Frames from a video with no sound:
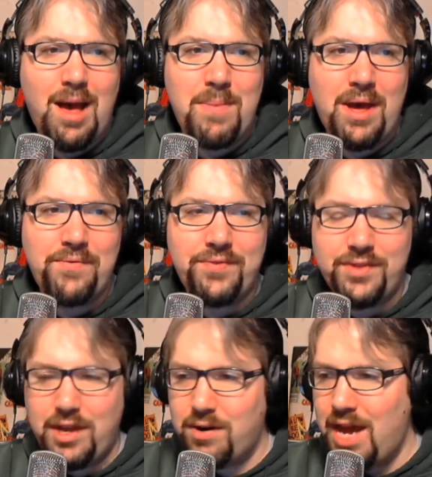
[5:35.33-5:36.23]
About
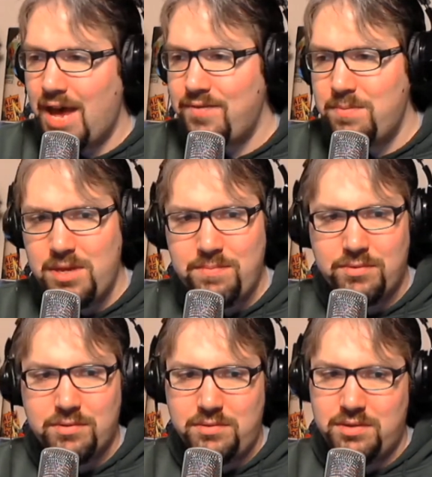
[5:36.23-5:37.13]
they're having
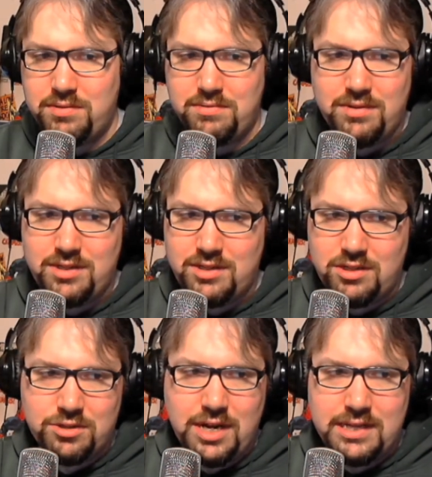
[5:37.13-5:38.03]
people
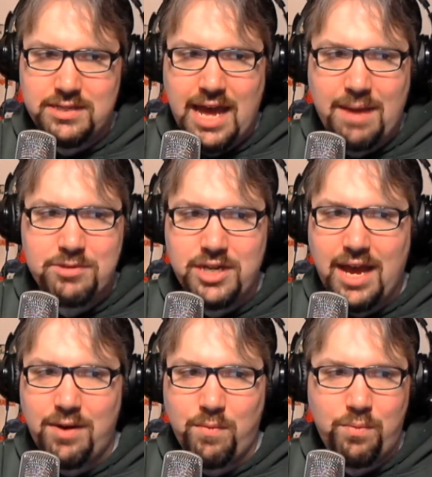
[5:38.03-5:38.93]
try to
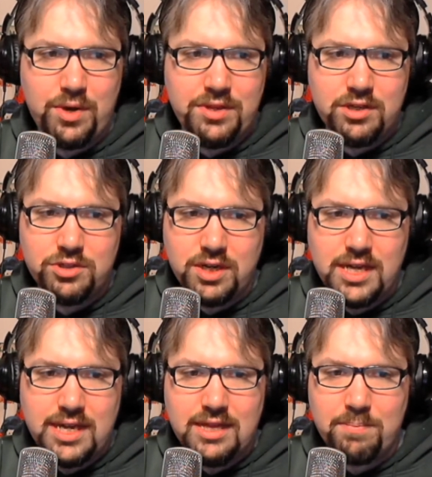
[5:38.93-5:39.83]
Snapchat what they're
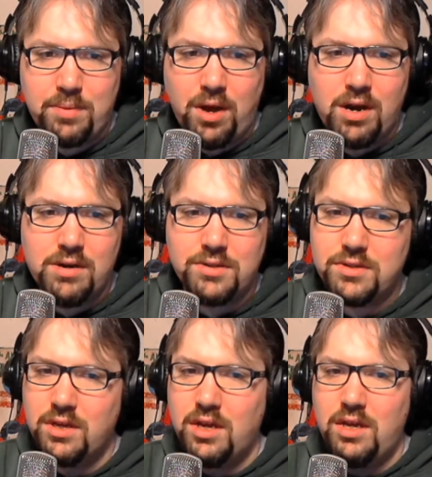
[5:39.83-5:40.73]
drinking at the
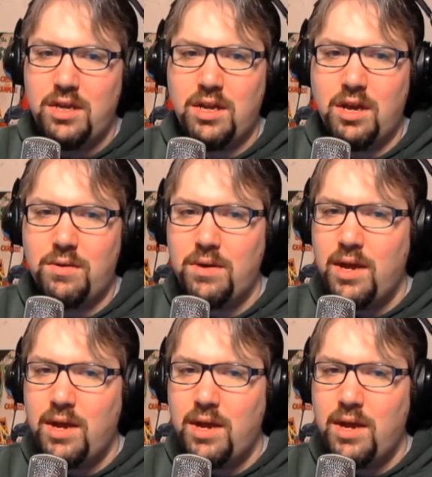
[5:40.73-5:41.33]
bars, which